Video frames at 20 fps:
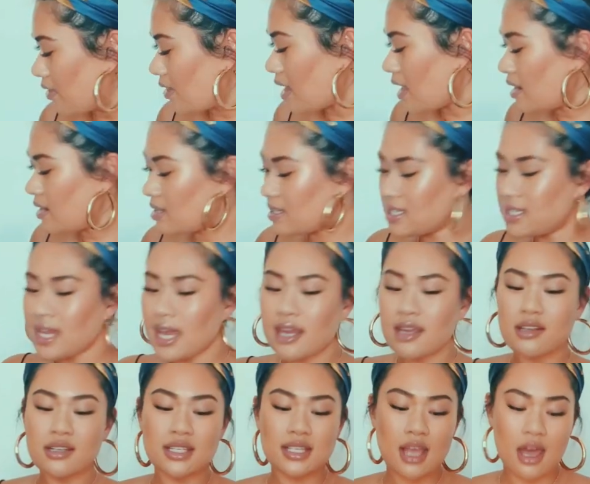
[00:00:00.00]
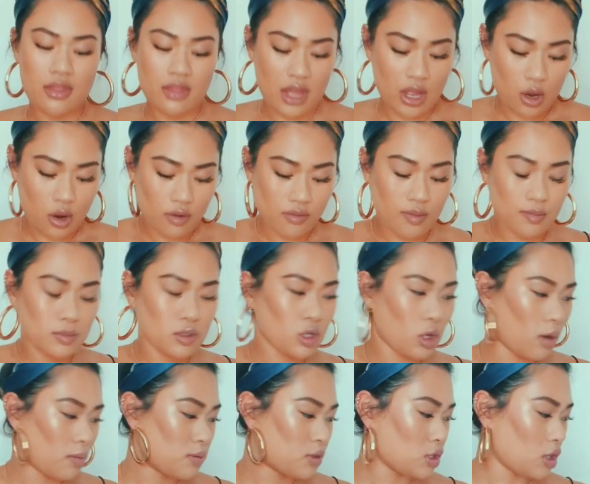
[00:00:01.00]
And then the second skirt I got from
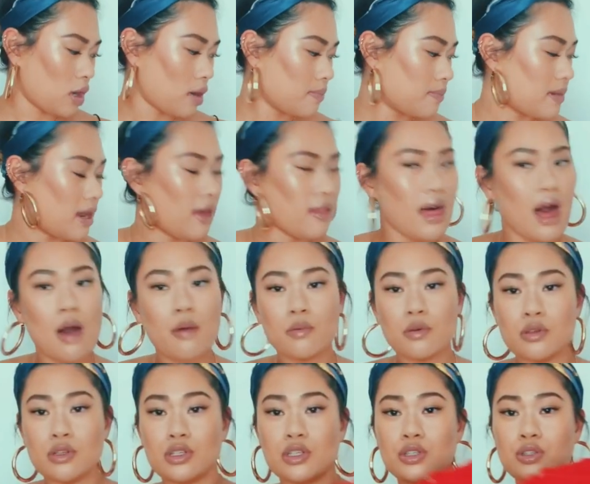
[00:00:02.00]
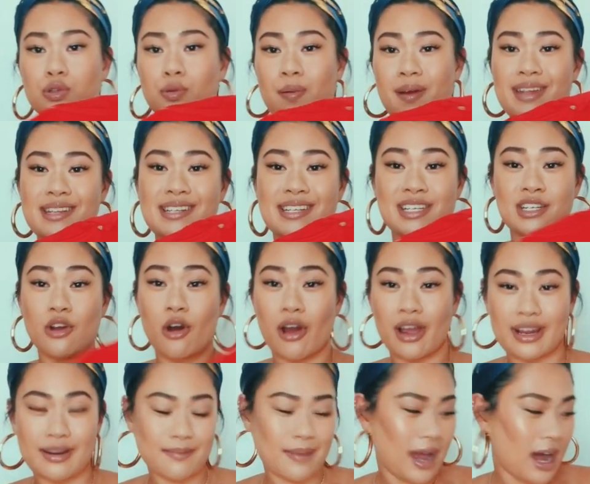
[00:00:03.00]
Topshop, now that was
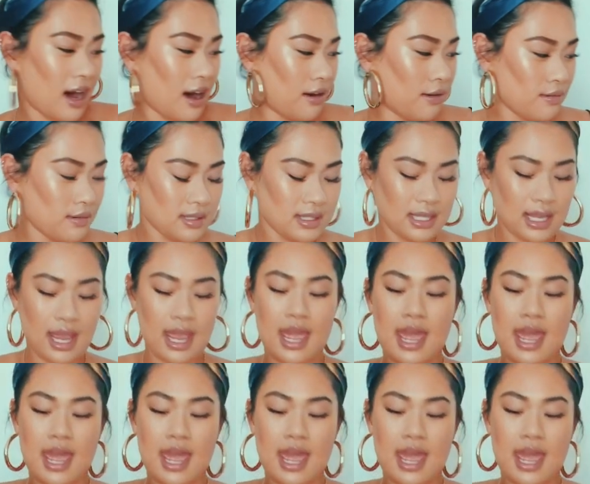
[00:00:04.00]
£29